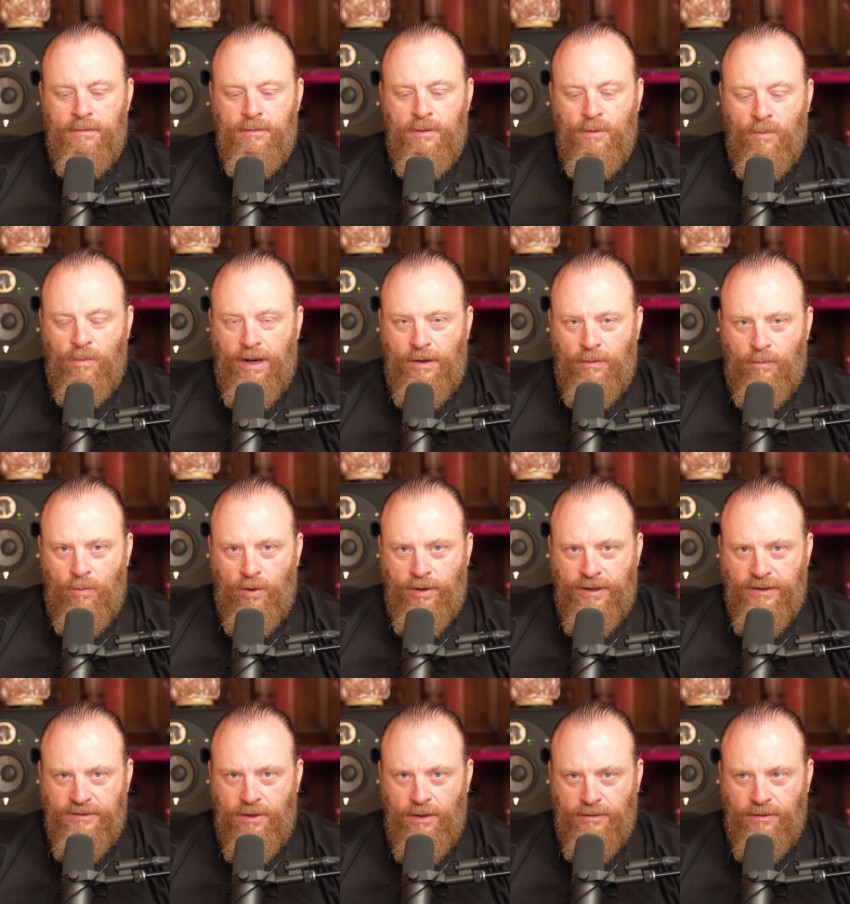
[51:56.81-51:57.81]
The way to
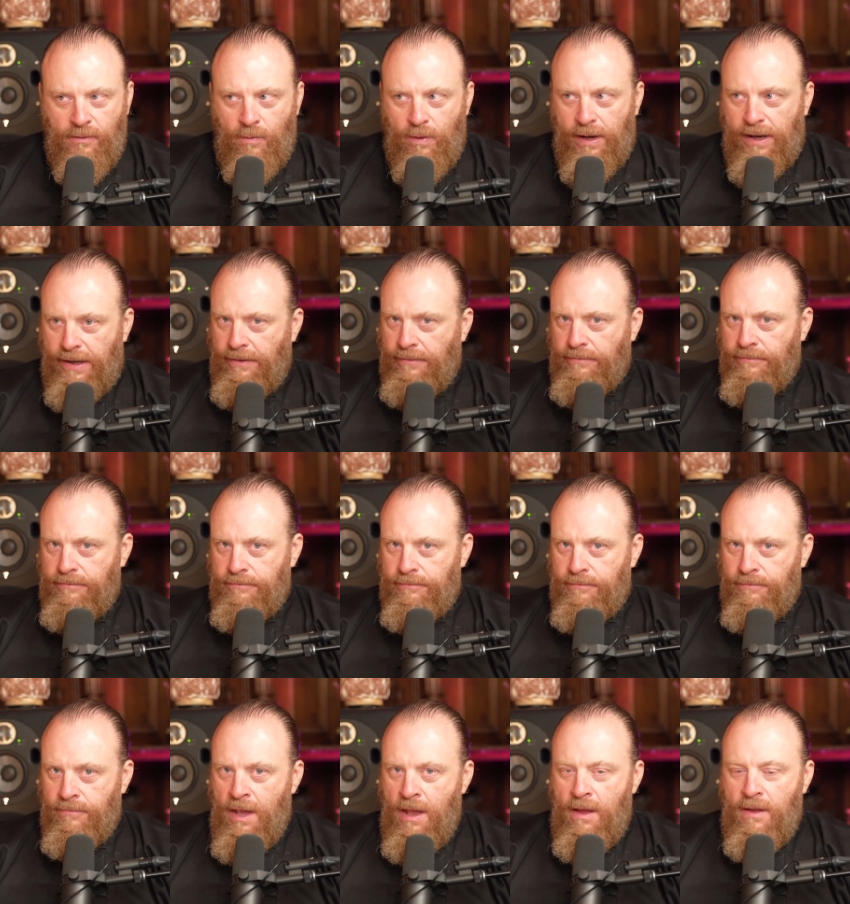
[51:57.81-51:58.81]
walk is not the way.
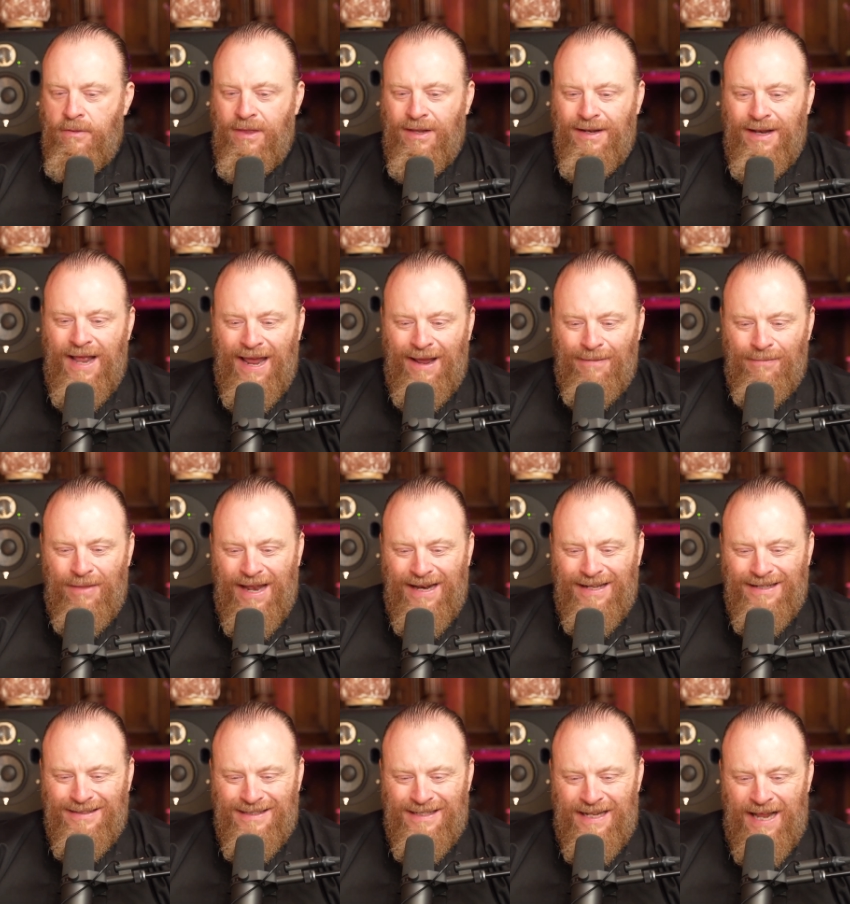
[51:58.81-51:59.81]
Mm-hmm. The name that
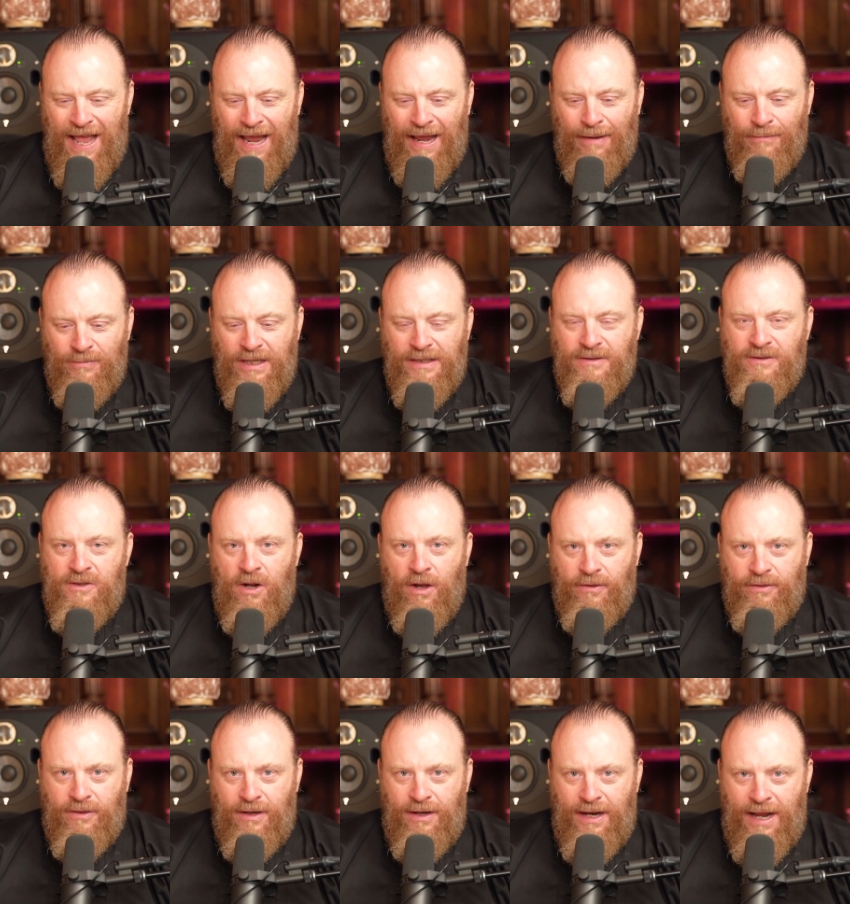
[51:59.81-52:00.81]
is named is
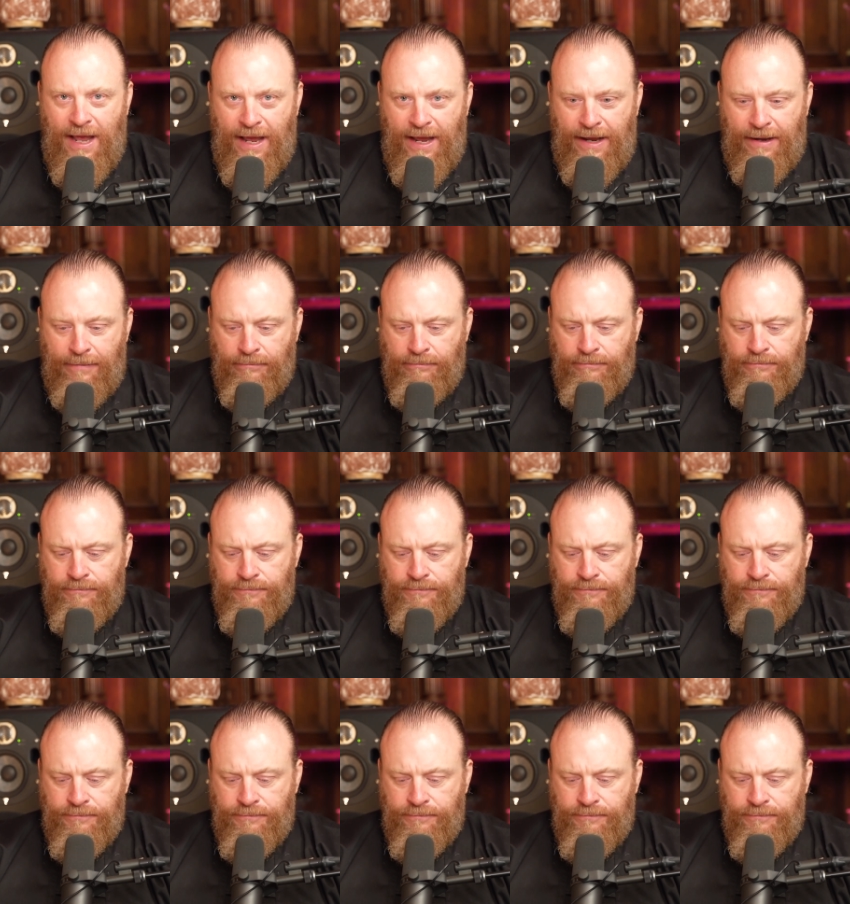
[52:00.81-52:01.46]
not the name.